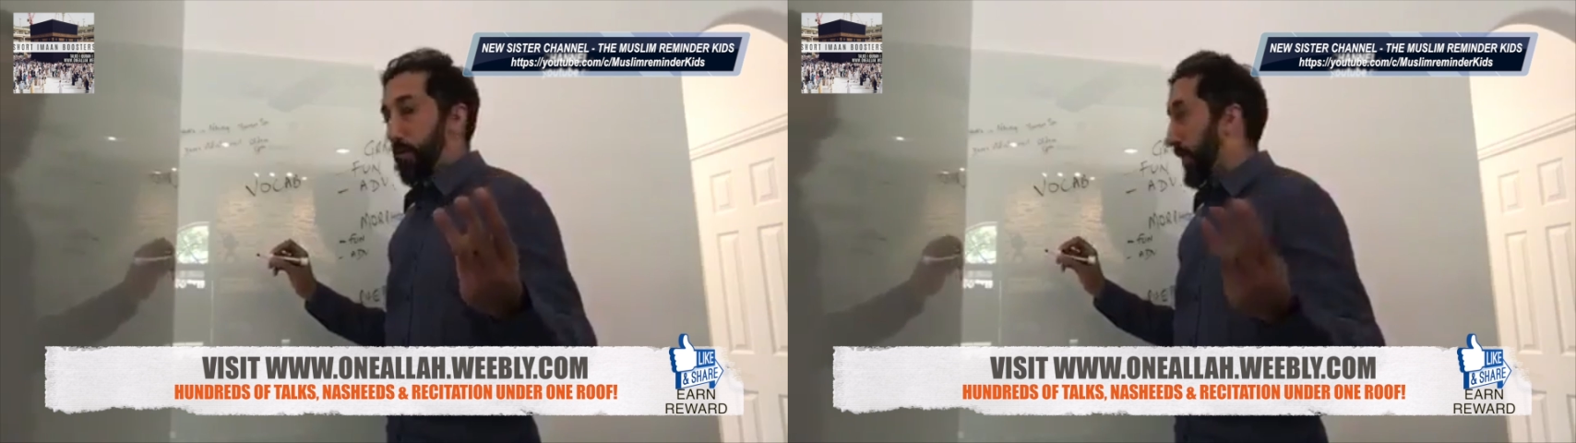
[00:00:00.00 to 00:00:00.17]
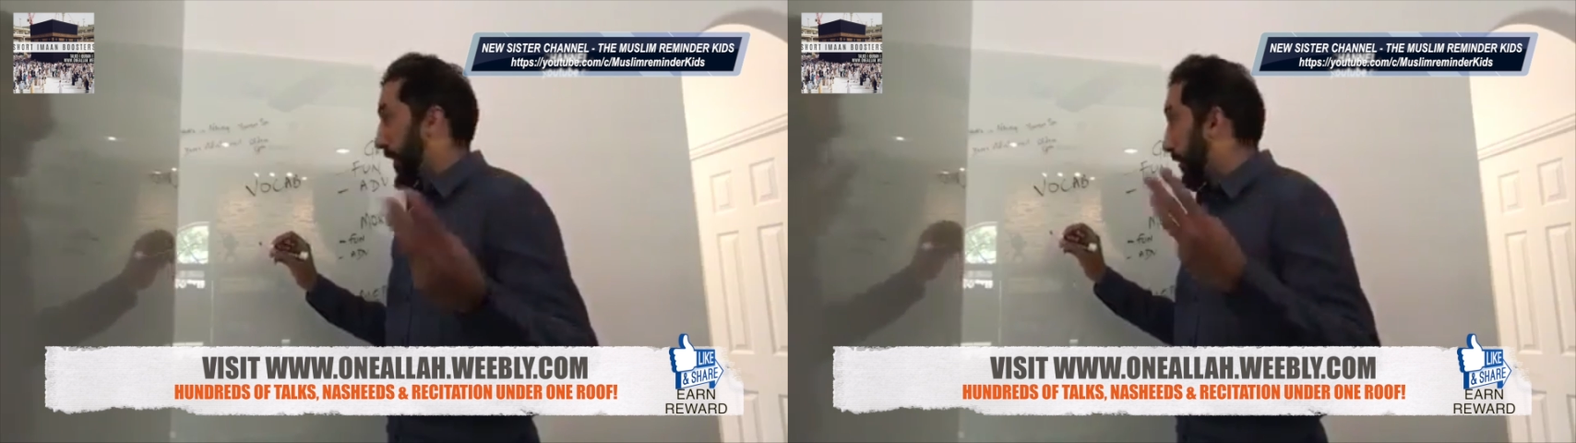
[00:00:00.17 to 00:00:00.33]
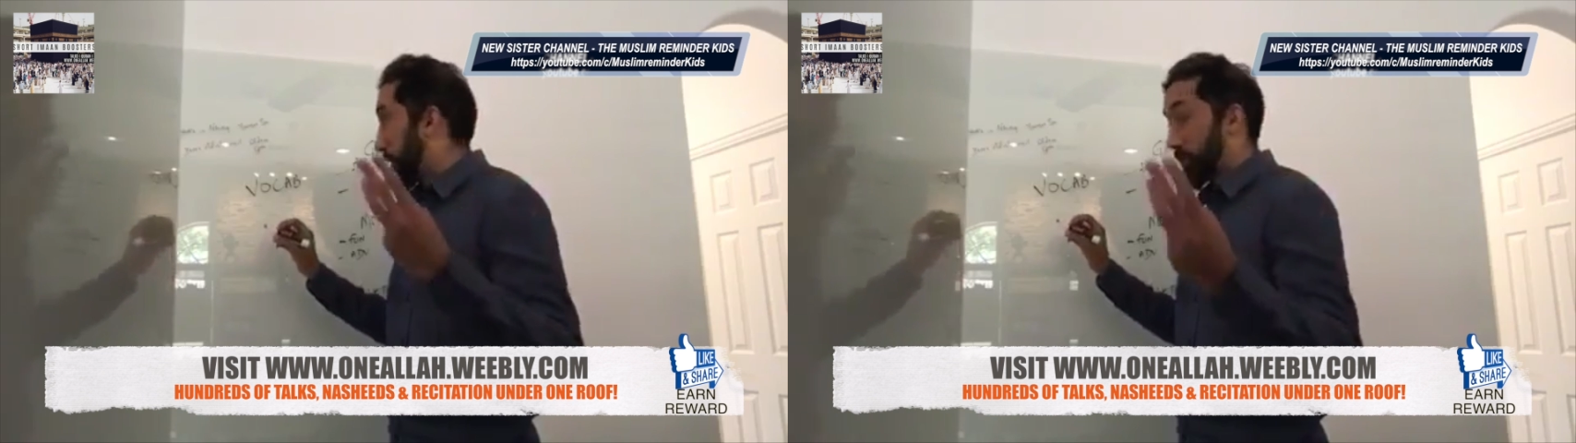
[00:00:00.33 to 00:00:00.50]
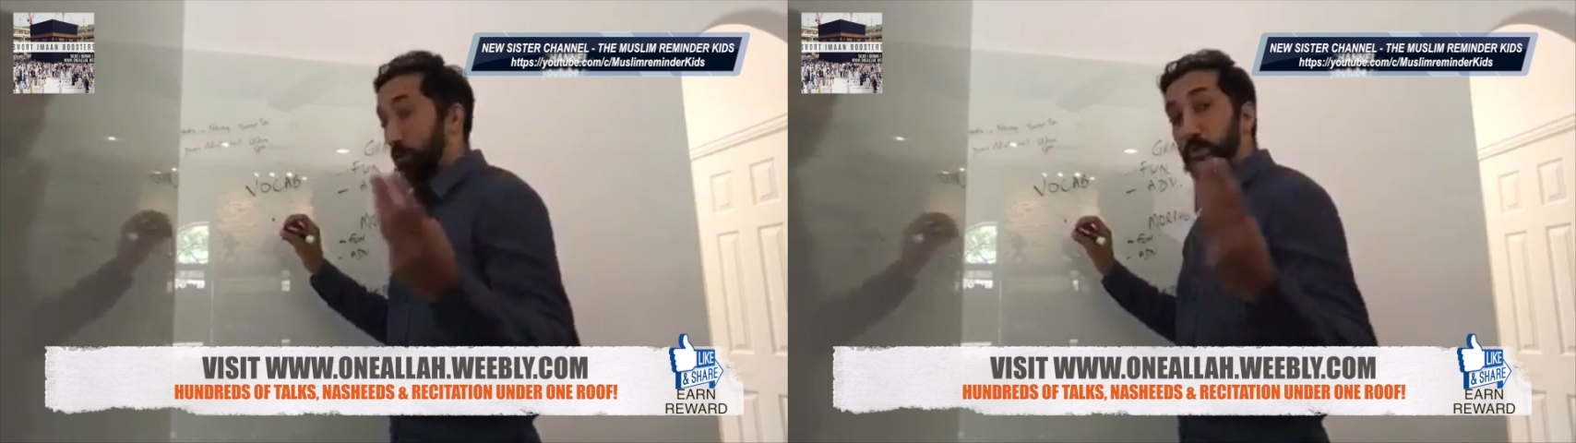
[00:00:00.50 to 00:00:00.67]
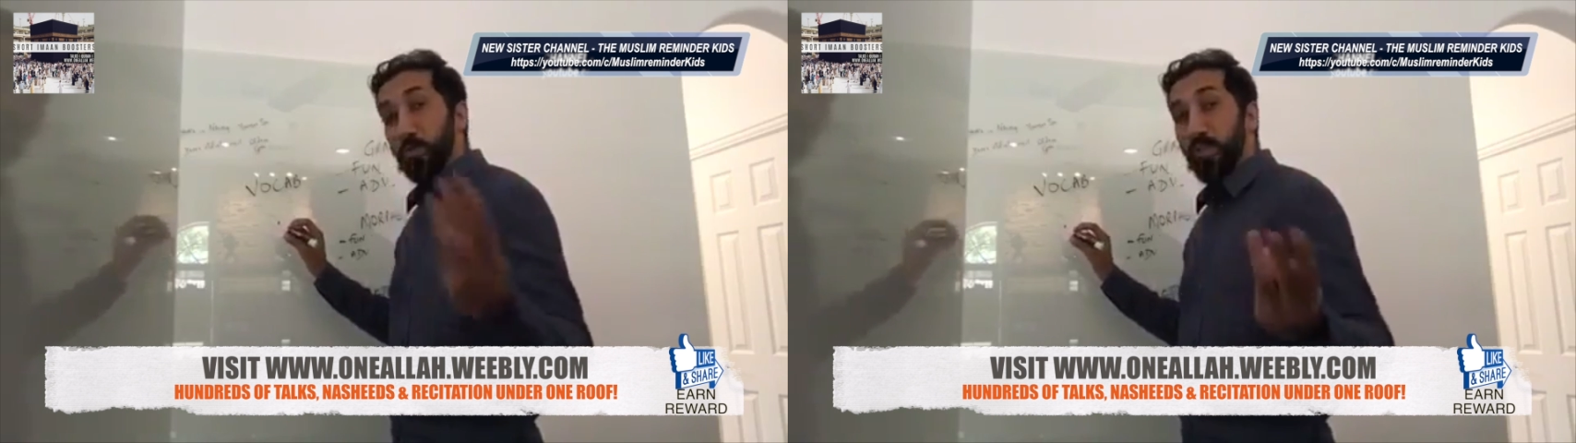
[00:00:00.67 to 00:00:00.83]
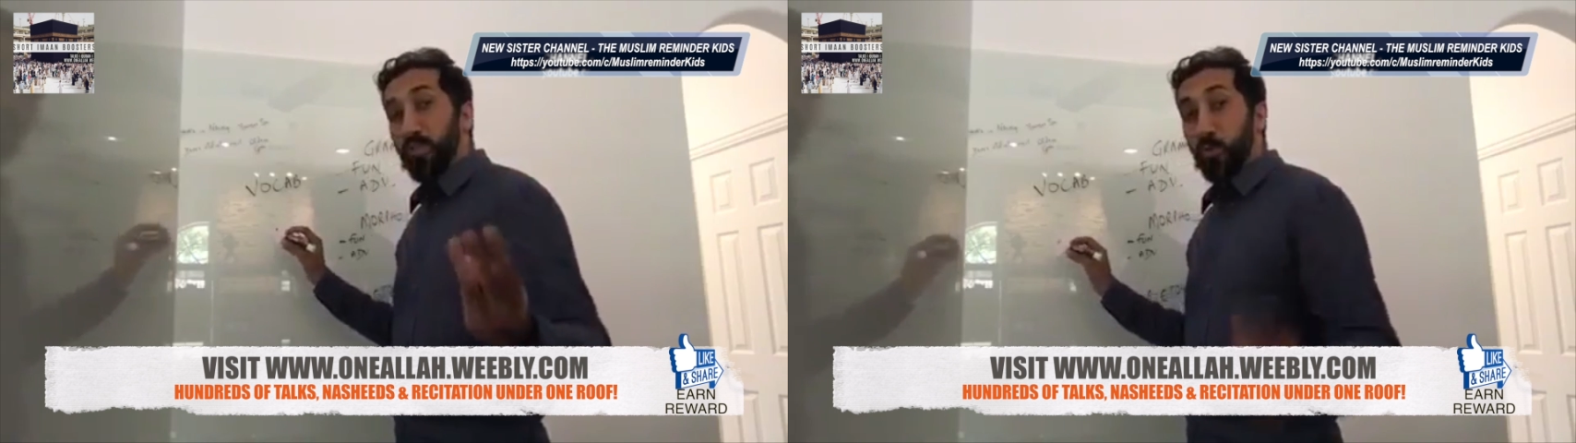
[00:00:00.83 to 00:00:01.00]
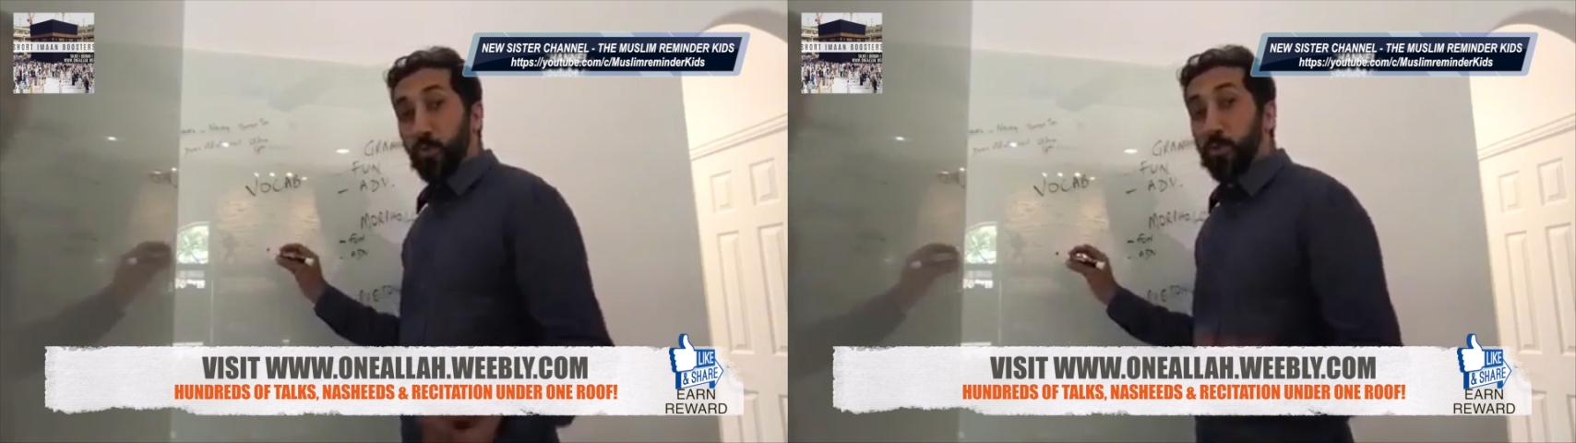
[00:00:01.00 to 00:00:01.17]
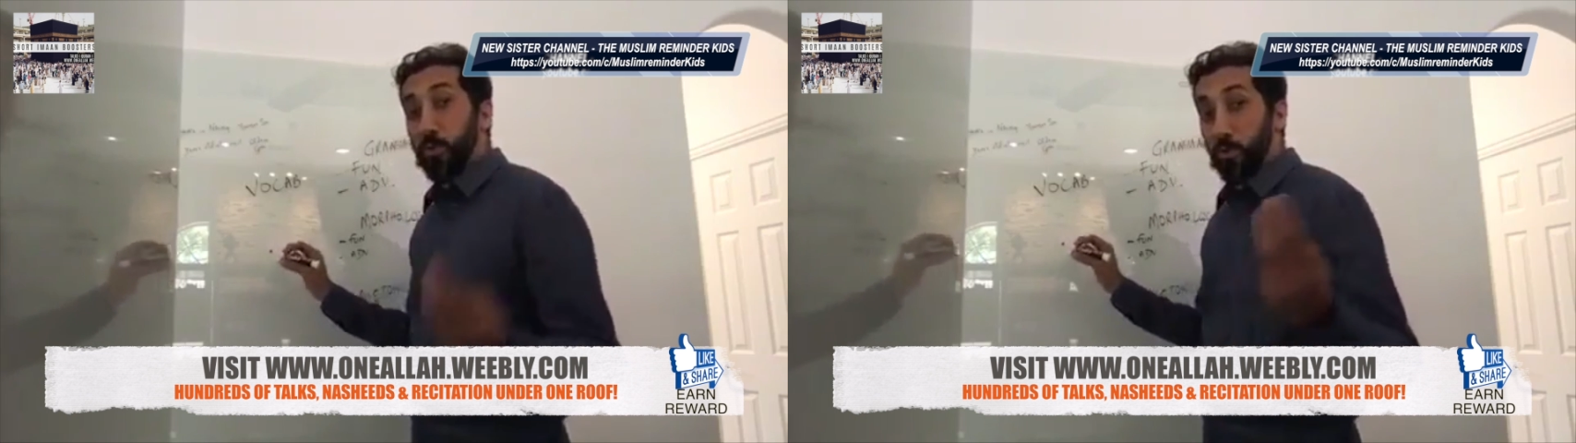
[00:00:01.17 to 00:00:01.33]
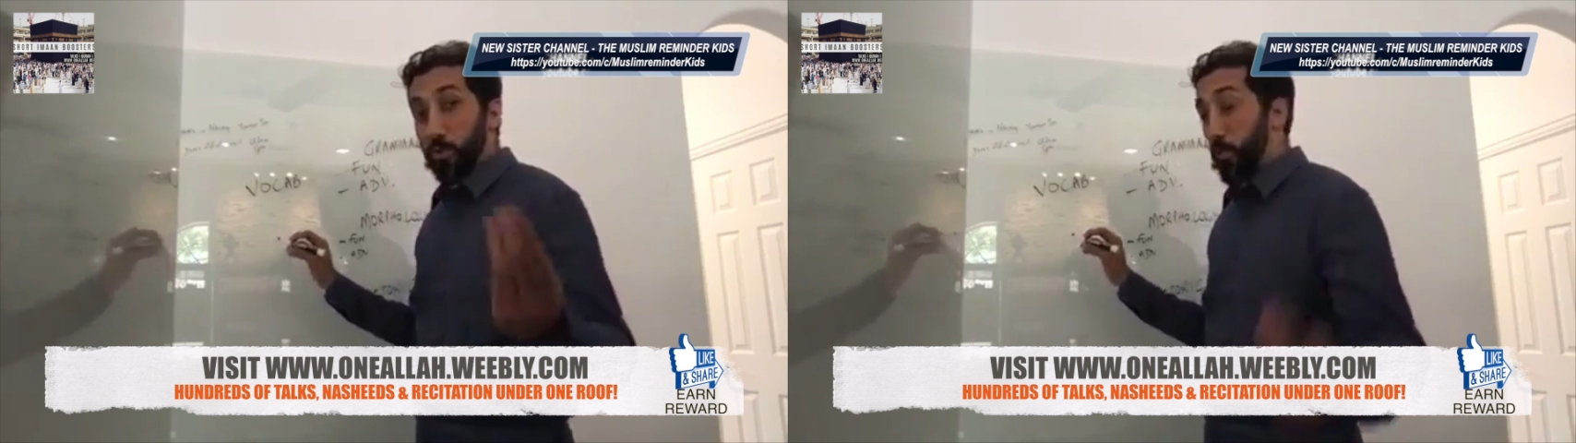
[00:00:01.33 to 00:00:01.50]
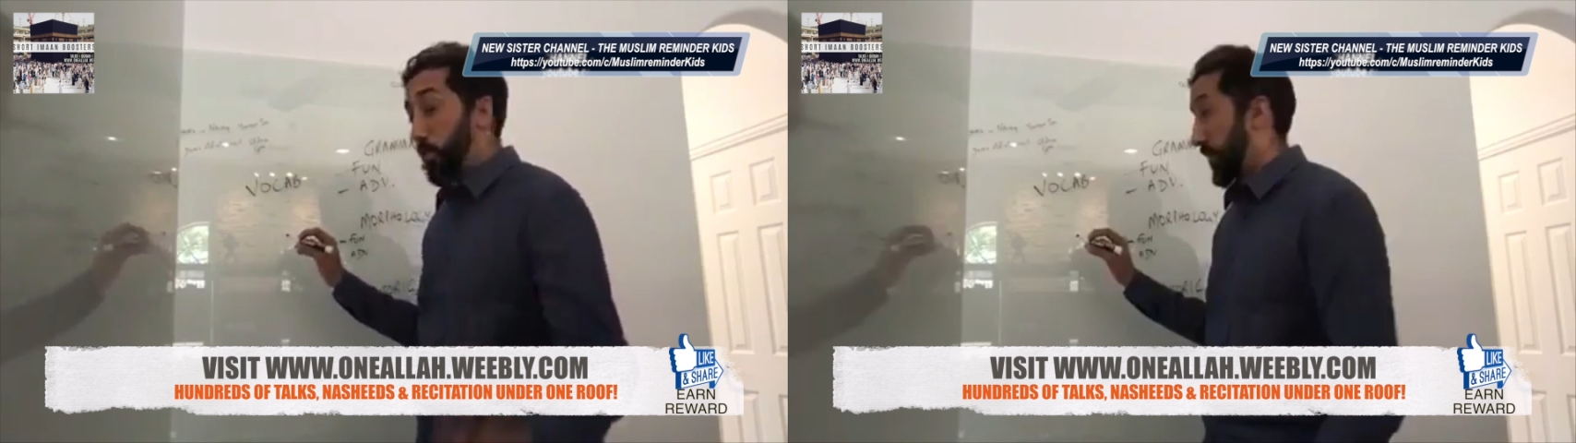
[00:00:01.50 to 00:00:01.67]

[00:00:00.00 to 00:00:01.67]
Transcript: and I want you to really focus on 2